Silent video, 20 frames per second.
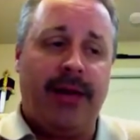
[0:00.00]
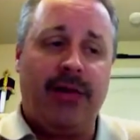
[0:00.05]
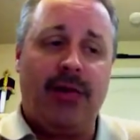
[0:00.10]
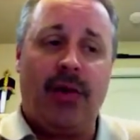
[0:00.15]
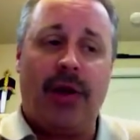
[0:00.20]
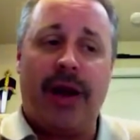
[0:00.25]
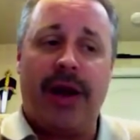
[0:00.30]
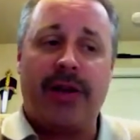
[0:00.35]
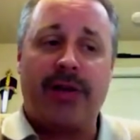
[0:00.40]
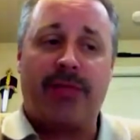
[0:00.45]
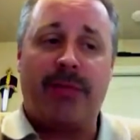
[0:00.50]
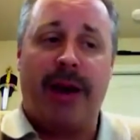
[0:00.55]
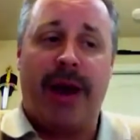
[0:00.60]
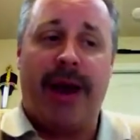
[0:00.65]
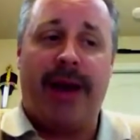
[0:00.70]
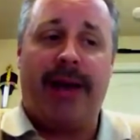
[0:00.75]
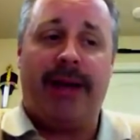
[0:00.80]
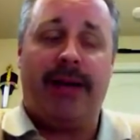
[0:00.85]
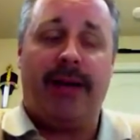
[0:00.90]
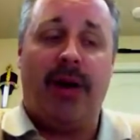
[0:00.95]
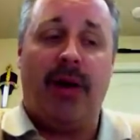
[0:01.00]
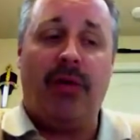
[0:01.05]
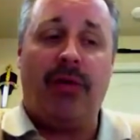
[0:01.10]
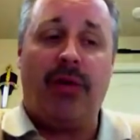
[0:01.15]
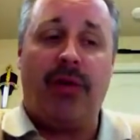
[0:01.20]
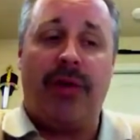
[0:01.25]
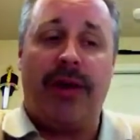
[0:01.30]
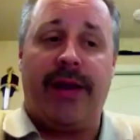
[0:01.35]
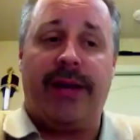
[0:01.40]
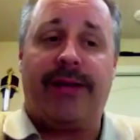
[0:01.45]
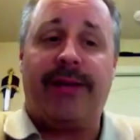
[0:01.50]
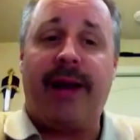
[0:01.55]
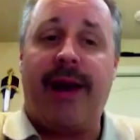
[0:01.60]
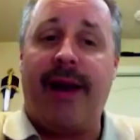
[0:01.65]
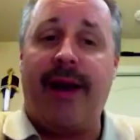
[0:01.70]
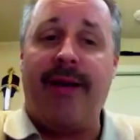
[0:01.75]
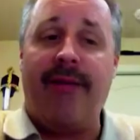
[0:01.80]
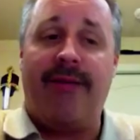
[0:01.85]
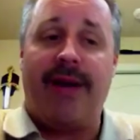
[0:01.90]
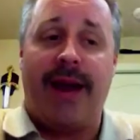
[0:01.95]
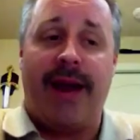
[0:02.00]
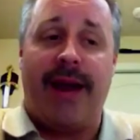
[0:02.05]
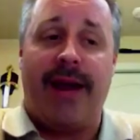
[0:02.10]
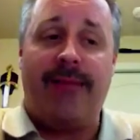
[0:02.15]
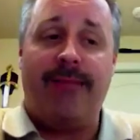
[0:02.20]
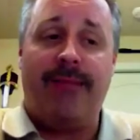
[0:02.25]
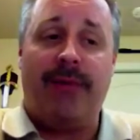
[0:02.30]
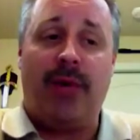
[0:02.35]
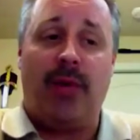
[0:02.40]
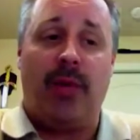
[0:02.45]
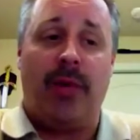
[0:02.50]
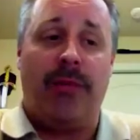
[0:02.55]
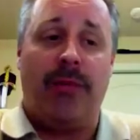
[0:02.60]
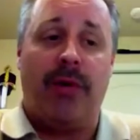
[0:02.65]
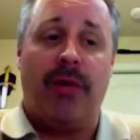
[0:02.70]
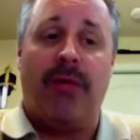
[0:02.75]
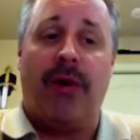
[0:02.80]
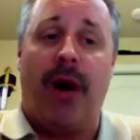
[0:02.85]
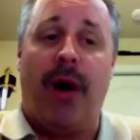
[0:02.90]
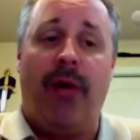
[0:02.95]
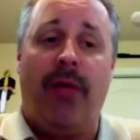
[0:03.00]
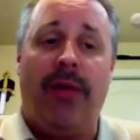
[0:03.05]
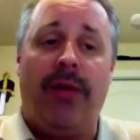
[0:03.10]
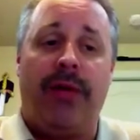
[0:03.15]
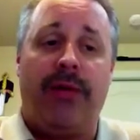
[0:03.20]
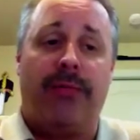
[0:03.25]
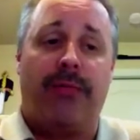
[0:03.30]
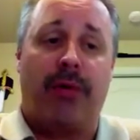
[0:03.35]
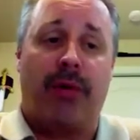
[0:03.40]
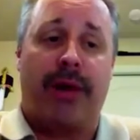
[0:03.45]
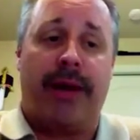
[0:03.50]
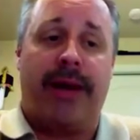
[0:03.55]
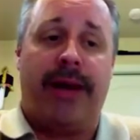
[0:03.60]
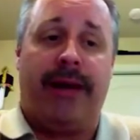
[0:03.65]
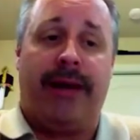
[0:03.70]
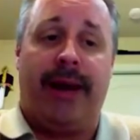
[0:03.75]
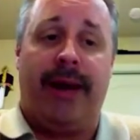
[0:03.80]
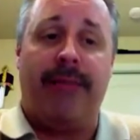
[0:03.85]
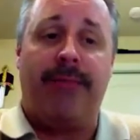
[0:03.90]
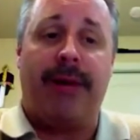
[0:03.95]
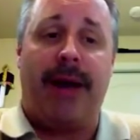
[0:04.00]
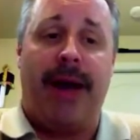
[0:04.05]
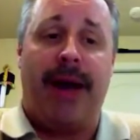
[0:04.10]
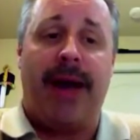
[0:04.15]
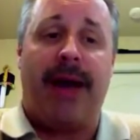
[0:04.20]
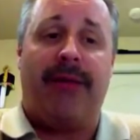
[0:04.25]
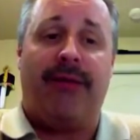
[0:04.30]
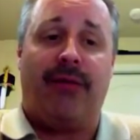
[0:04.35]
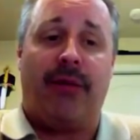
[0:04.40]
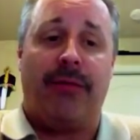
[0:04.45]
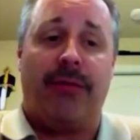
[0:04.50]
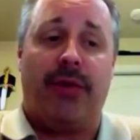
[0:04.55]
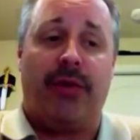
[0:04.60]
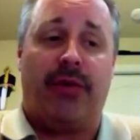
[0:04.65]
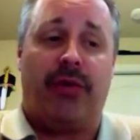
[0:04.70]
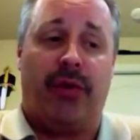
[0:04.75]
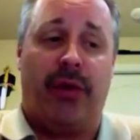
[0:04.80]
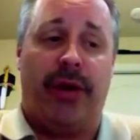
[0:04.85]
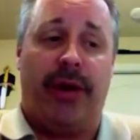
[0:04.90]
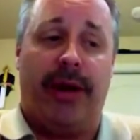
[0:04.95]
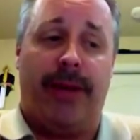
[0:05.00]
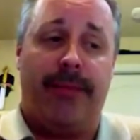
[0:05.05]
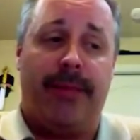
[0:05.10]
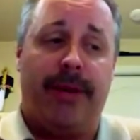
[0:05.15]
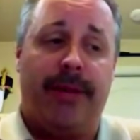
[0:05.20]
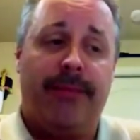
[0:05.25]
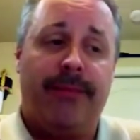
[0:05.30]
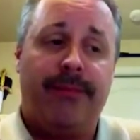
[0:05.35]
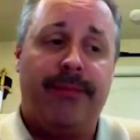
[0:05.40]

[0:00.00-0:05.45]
a trash bag and go through the entire van to remove all the debris left behind from your trip.